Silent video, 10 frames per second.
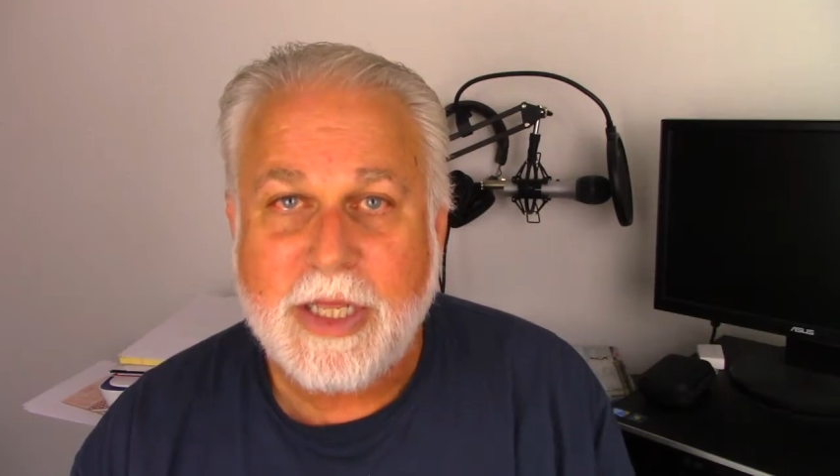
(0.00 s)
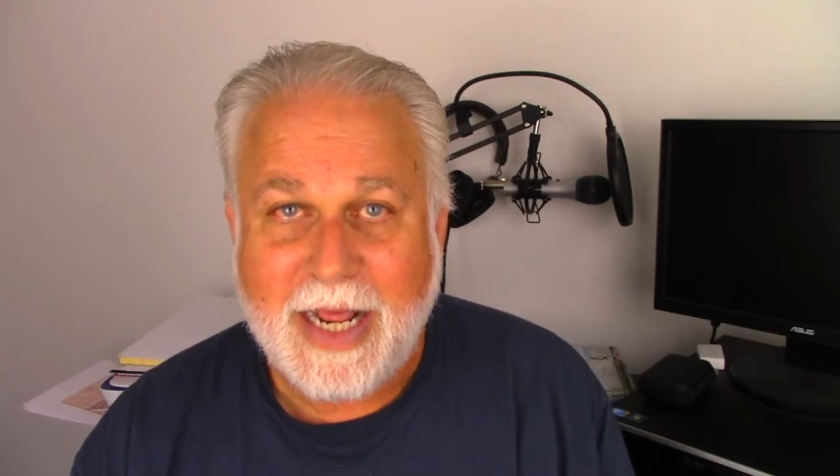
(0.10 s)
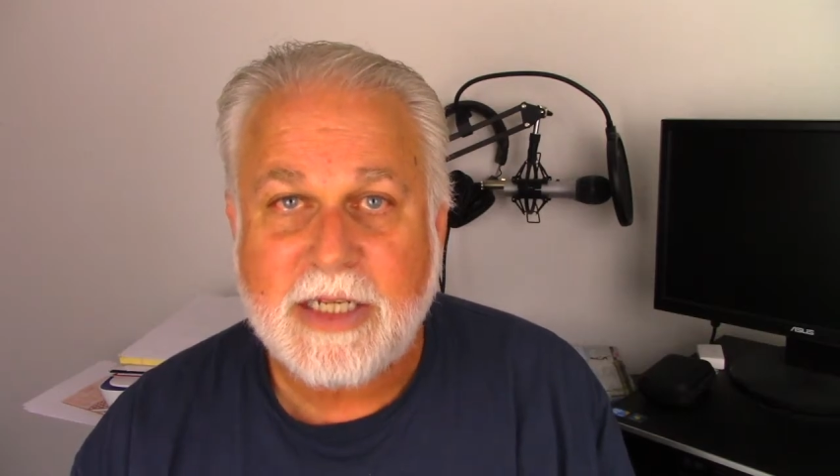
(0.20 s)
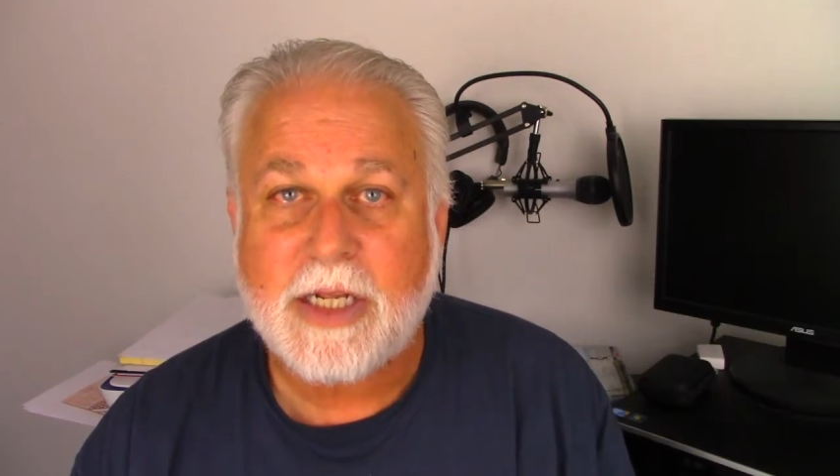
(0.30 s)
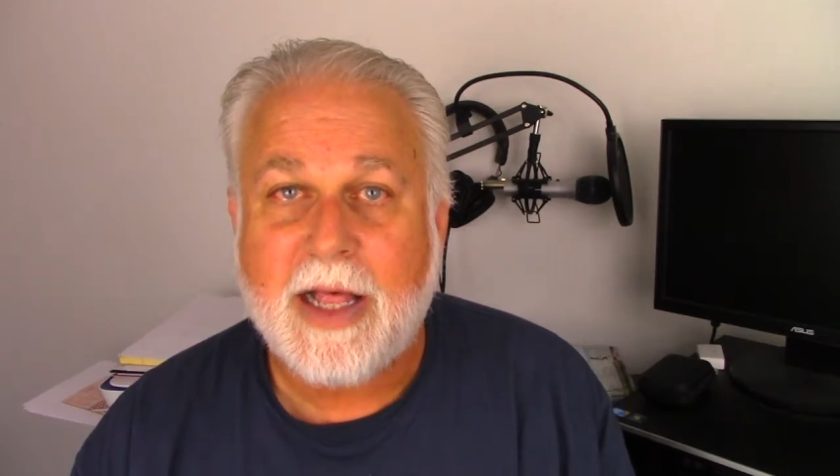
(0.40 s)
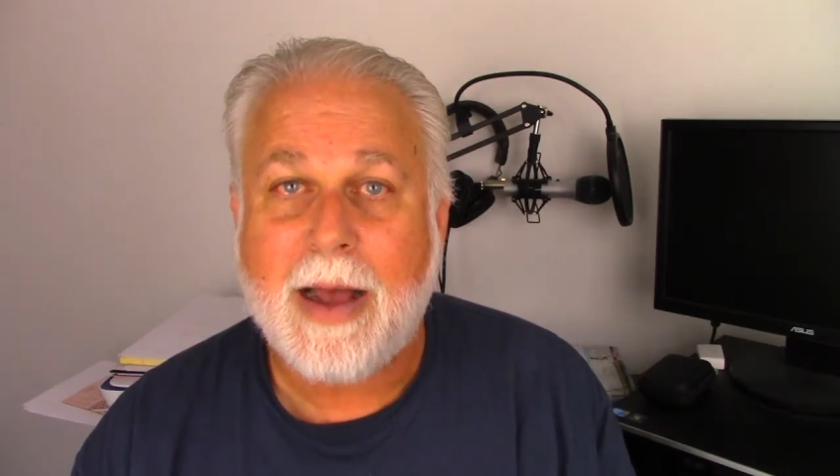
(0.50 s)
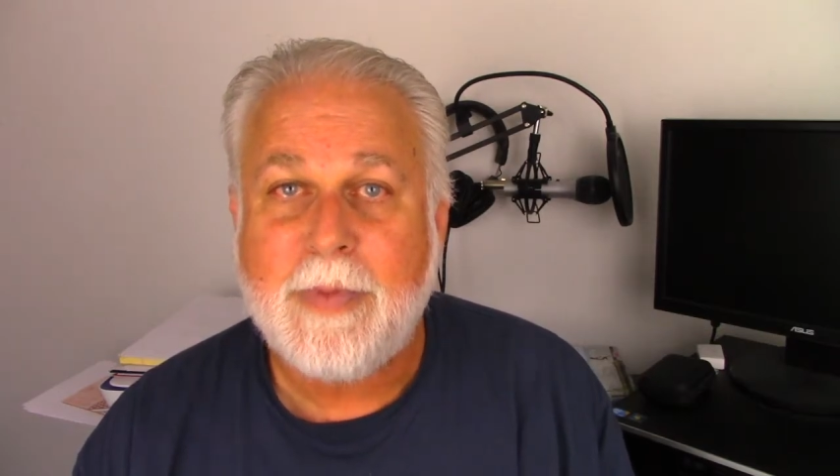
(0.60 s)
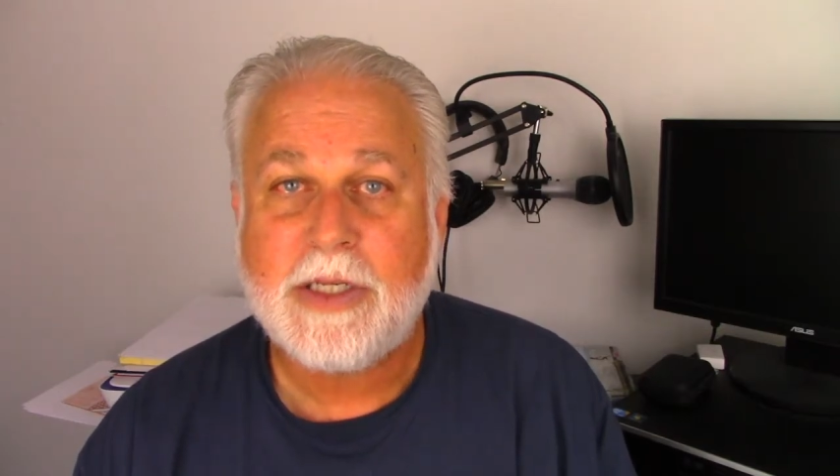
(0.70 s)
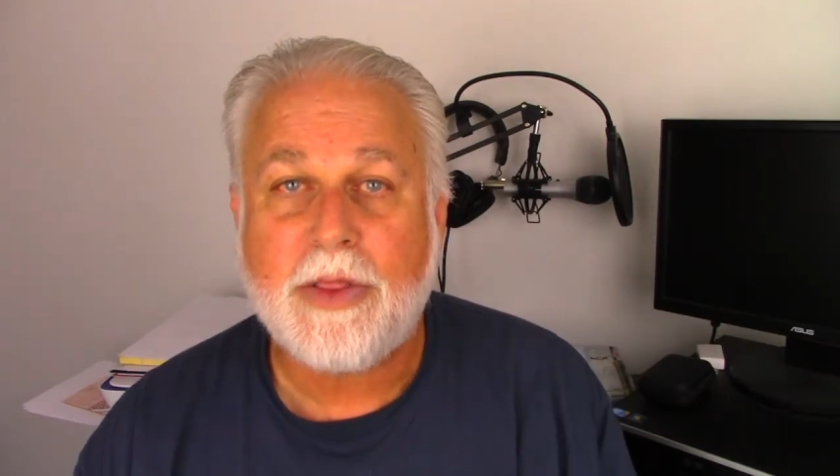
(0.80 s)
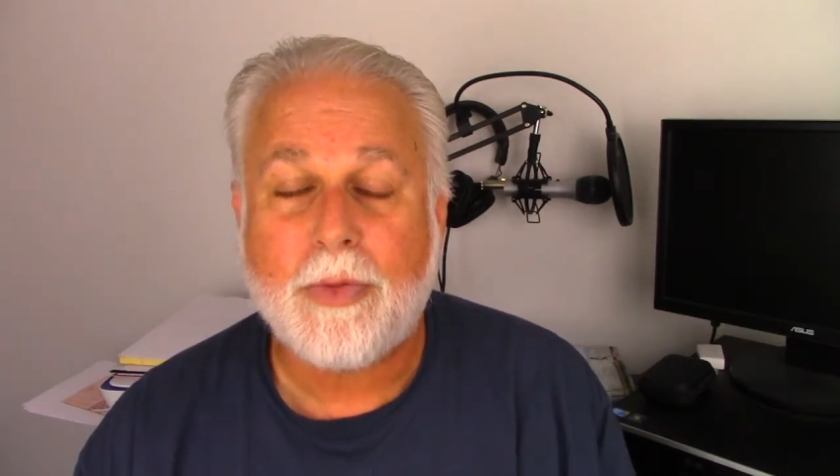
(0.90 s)
that Islam
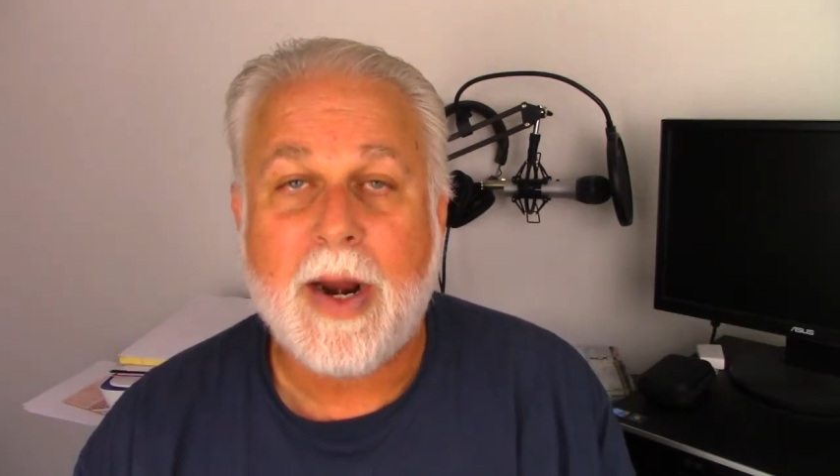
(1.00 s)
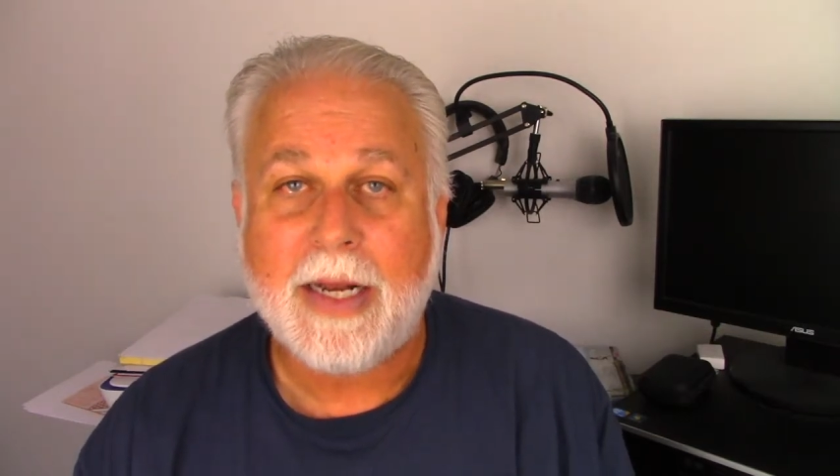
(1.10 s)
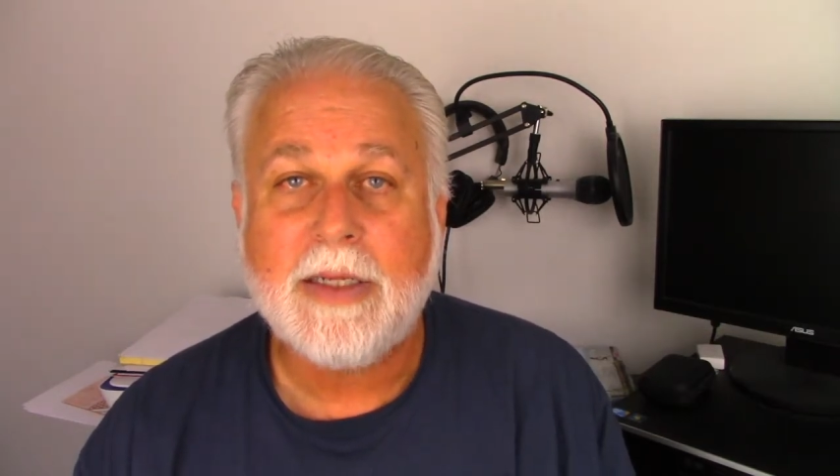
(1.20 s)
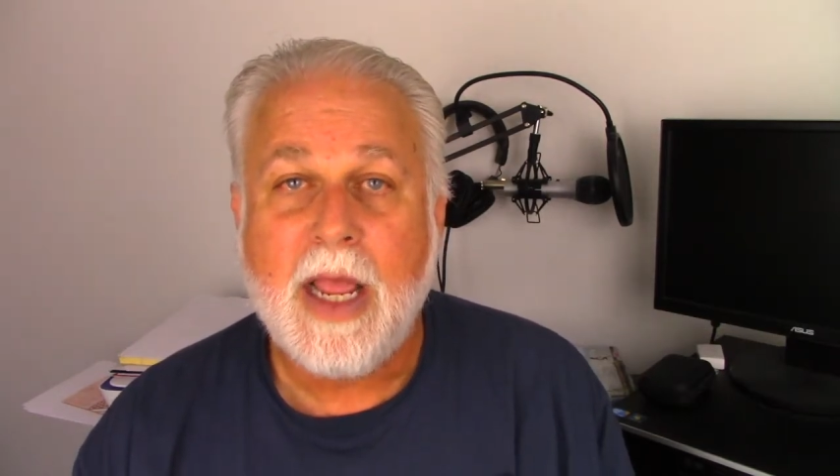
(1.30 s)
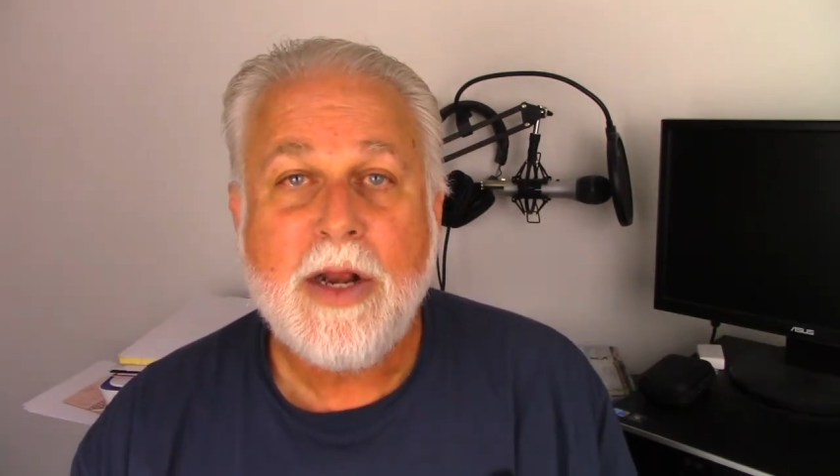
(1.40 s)
is a threat,